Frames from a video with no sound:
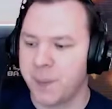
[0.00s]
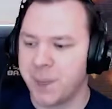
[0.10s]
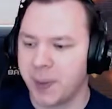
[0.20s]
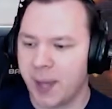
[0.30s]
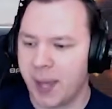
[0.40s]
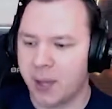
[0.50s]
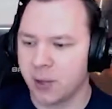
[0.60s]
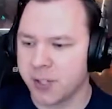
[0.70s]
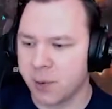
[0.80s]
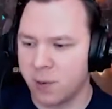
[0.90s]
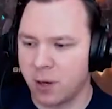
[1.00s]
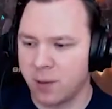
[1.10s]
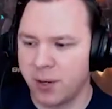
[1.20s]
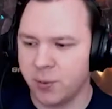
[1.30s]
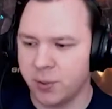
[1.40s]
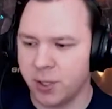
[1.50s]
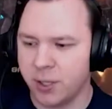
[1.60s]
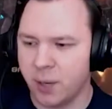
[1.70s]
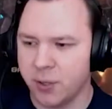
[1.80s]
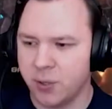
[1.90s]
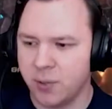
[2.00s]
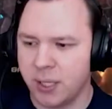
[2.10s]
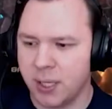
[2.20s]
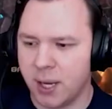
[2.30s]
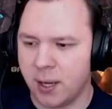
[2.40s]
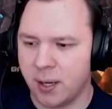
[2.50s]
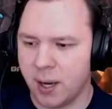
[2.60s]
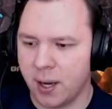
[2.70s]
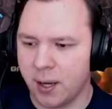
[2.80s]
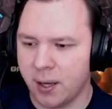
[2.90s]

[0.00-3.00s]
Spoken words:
And it looks like we're already doing good here. We do need a,